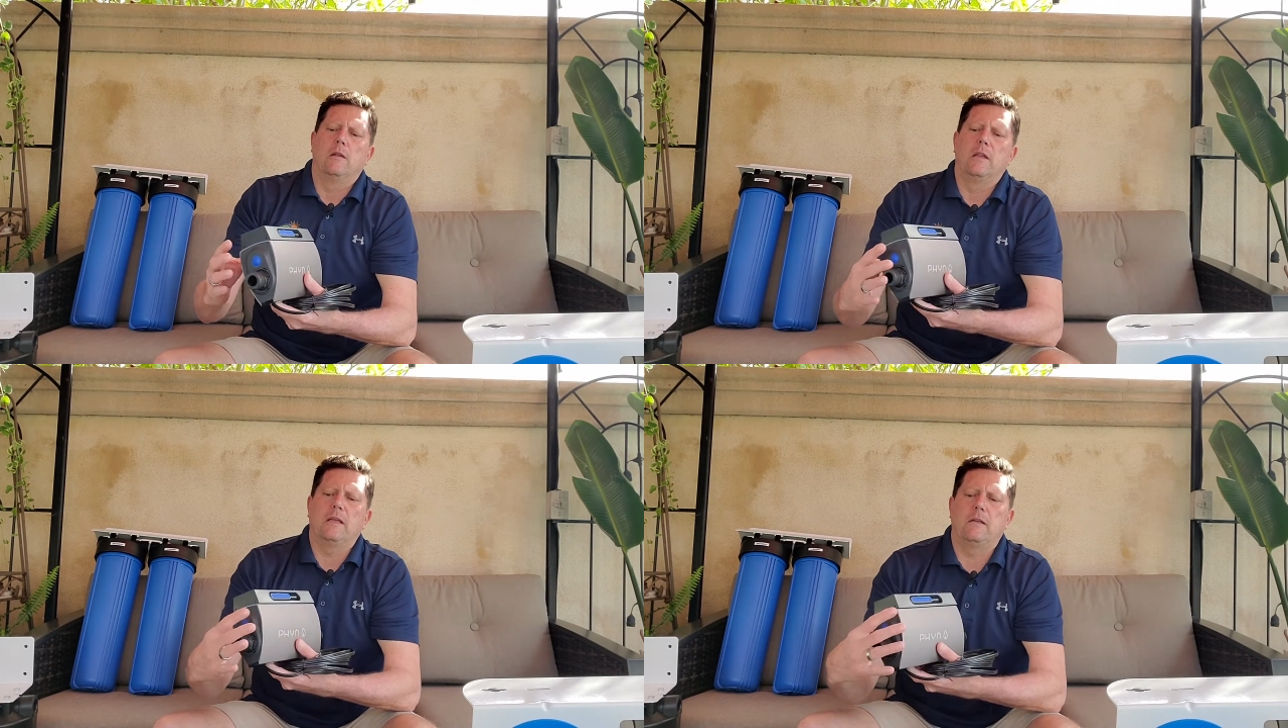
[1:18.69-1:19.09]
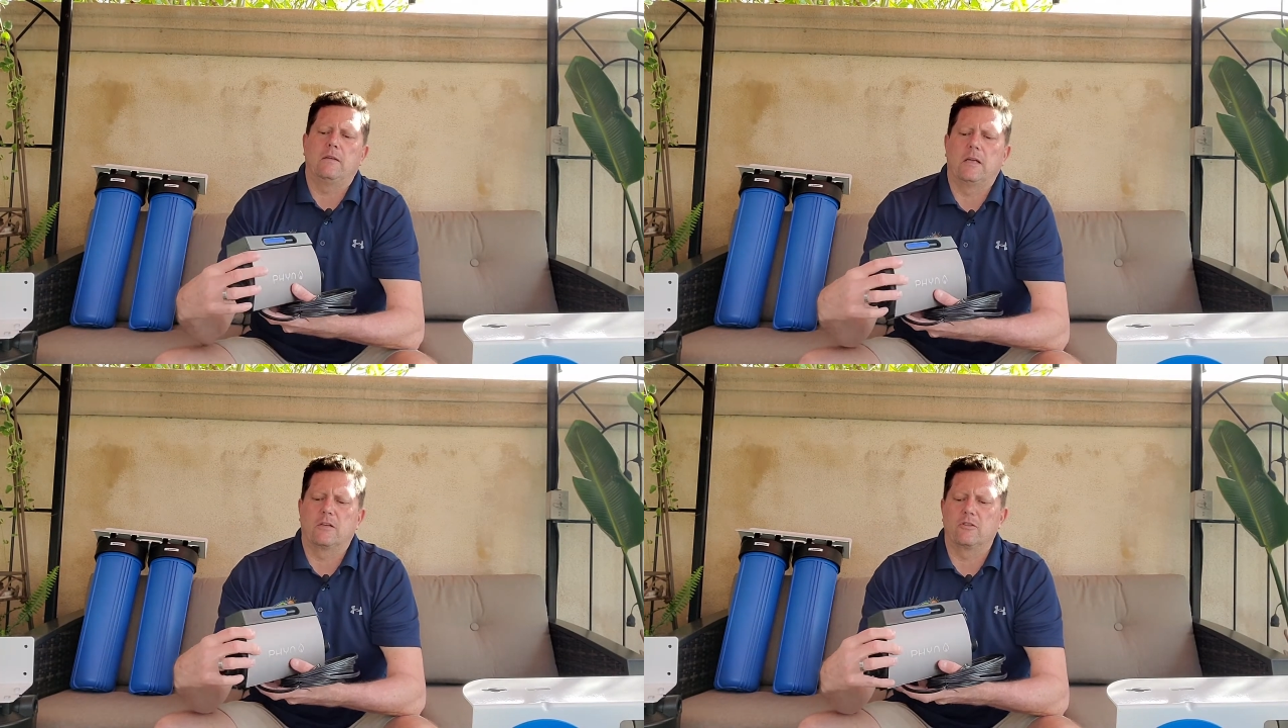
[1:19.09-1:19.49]
leak
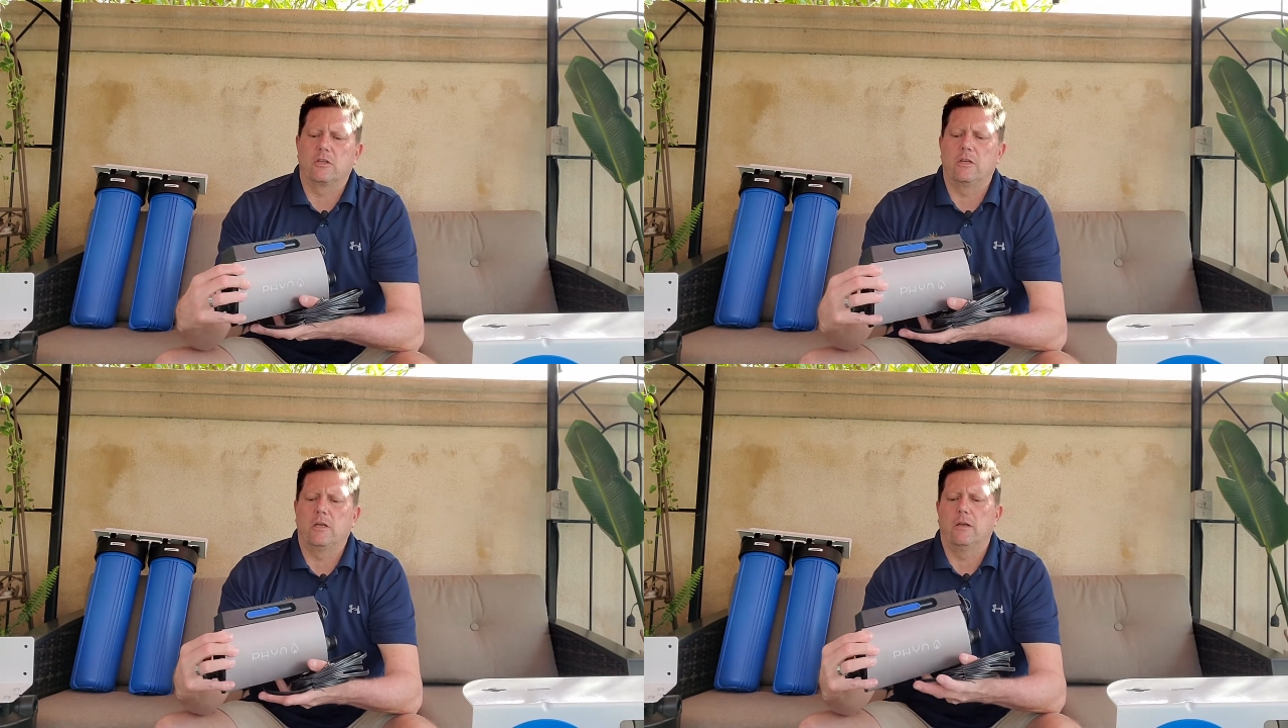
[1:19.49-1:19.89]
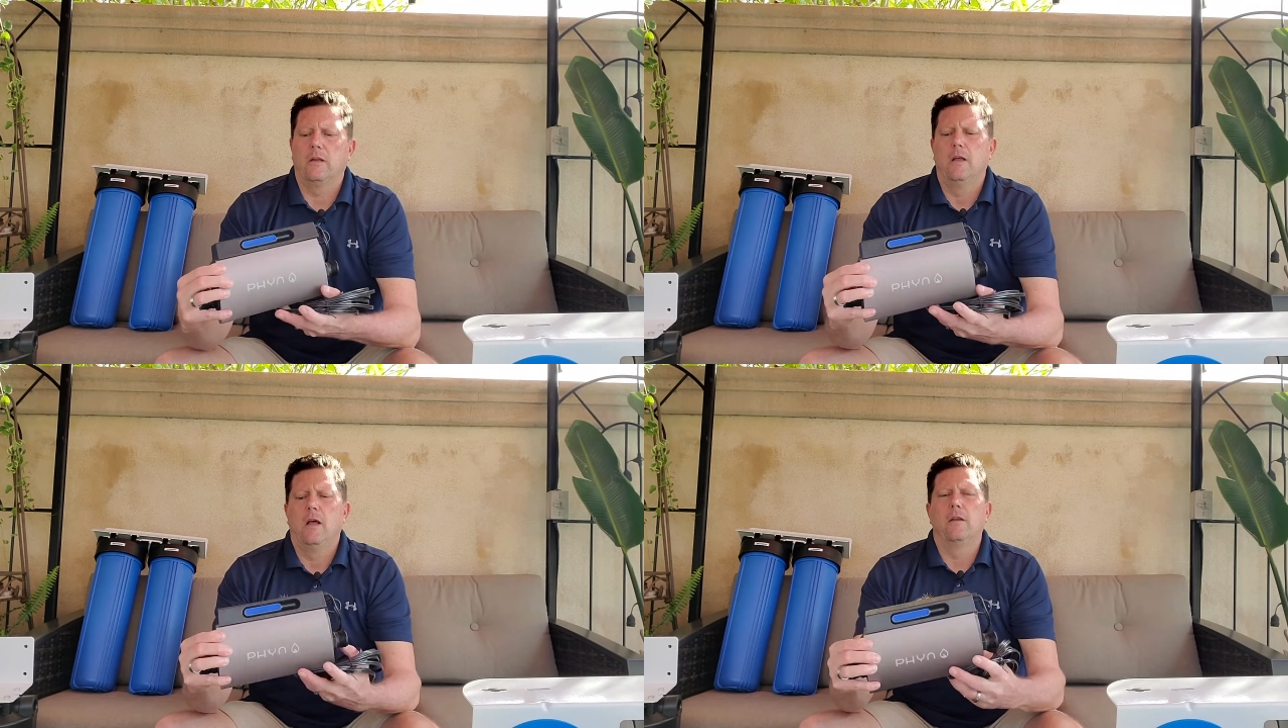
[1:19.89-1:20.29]
detection kit.
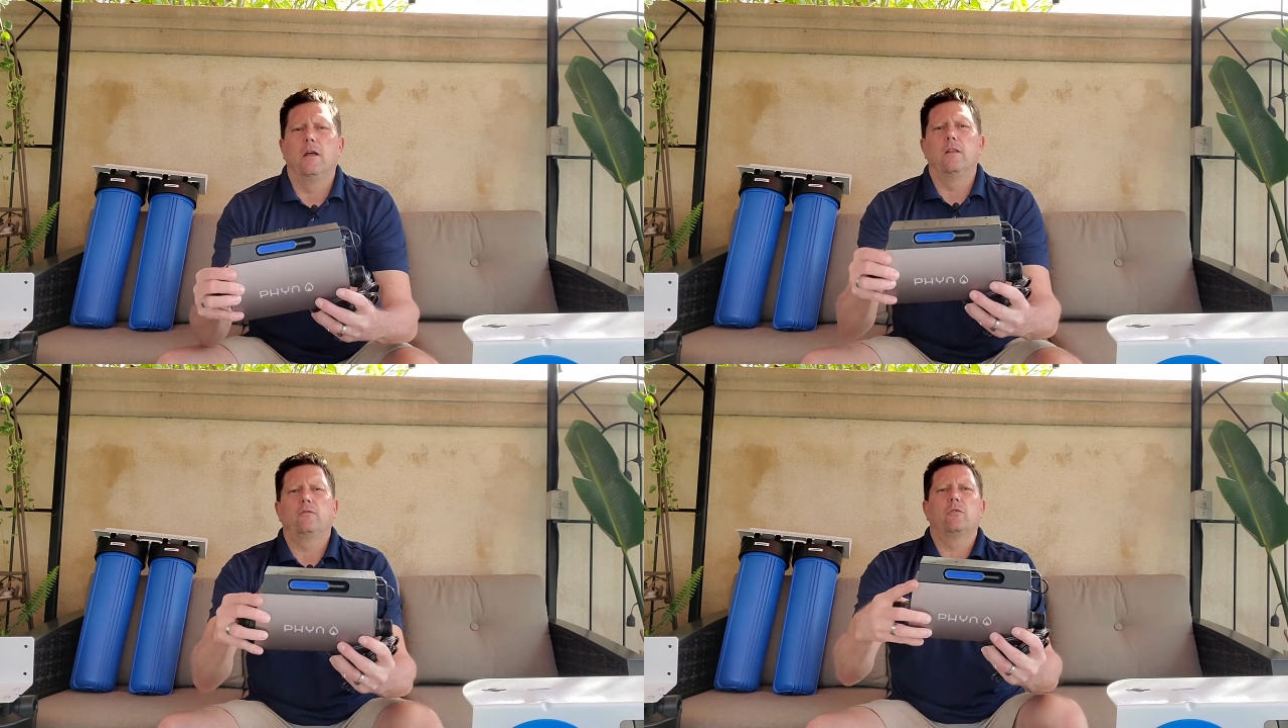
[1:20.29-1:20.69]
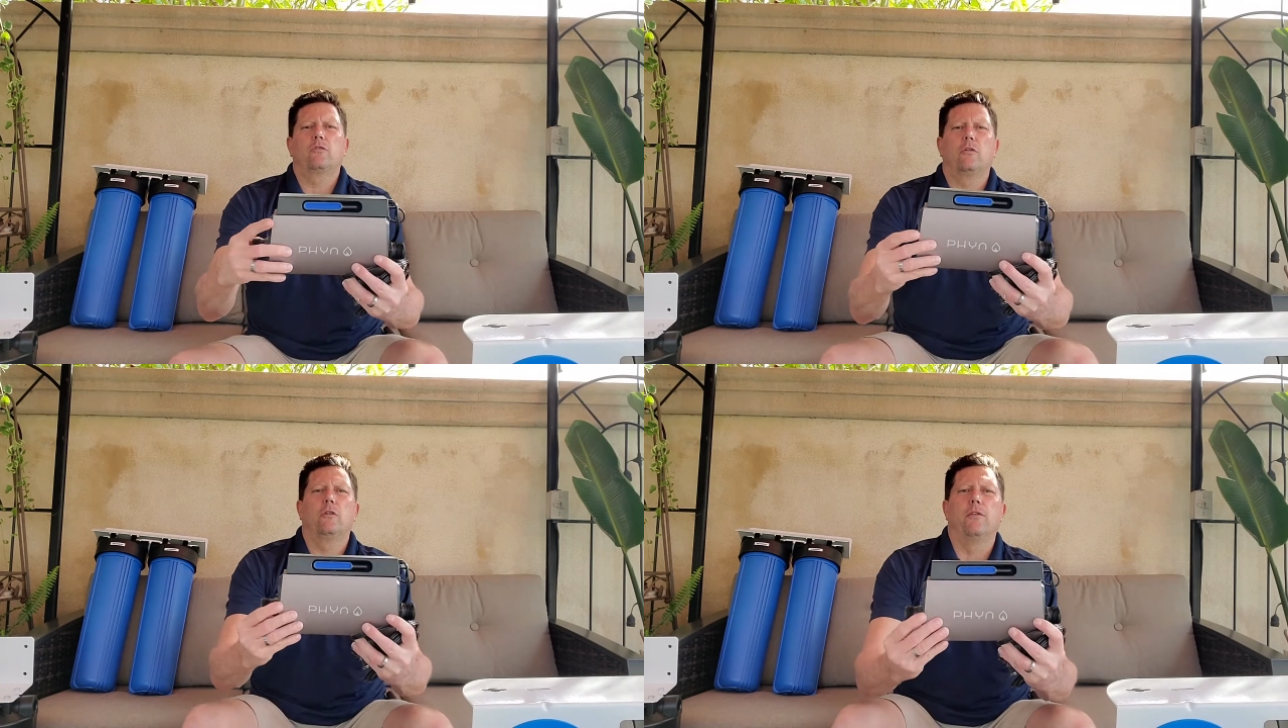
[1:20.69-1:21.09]
Now this
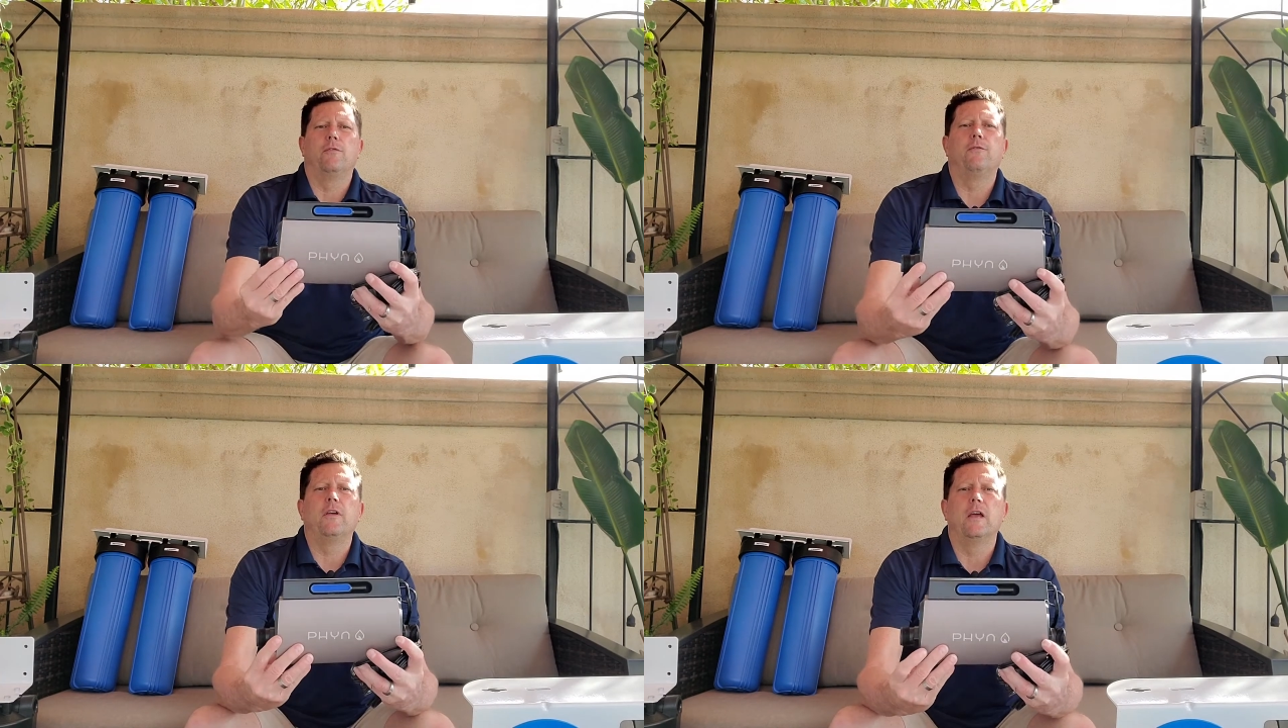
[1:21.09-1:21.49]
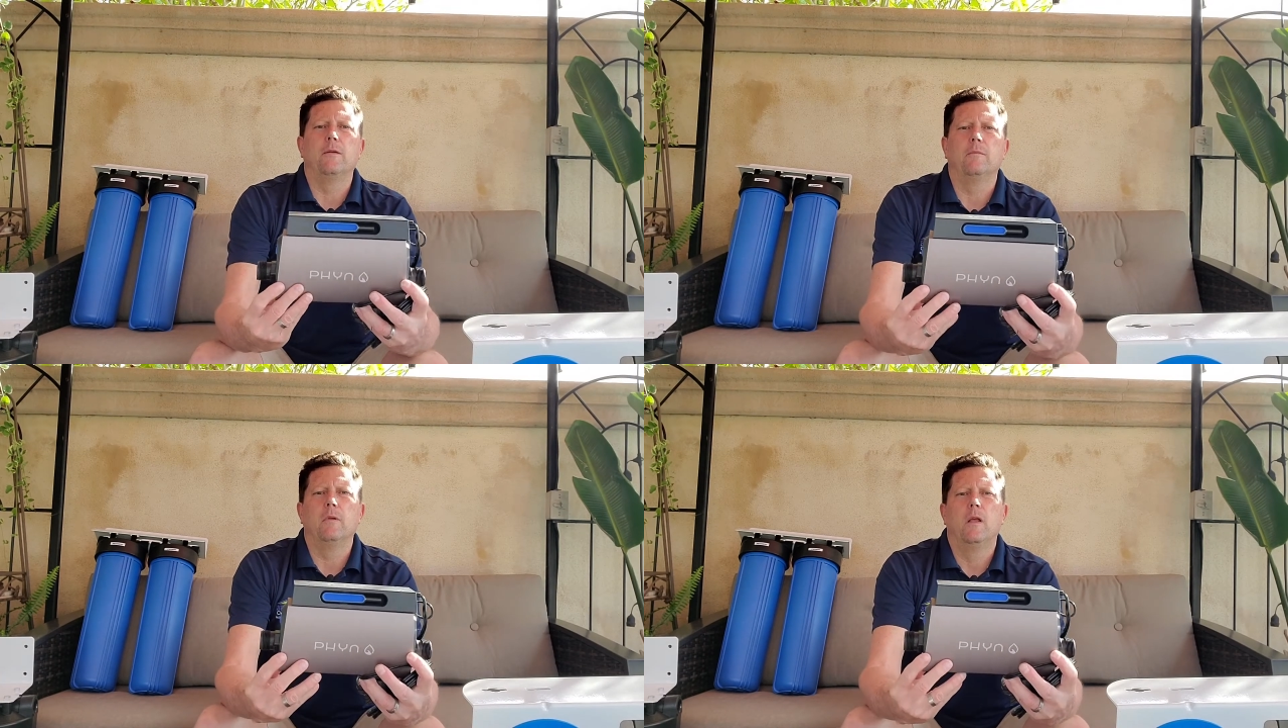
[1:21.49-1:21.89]
one's called the Fin.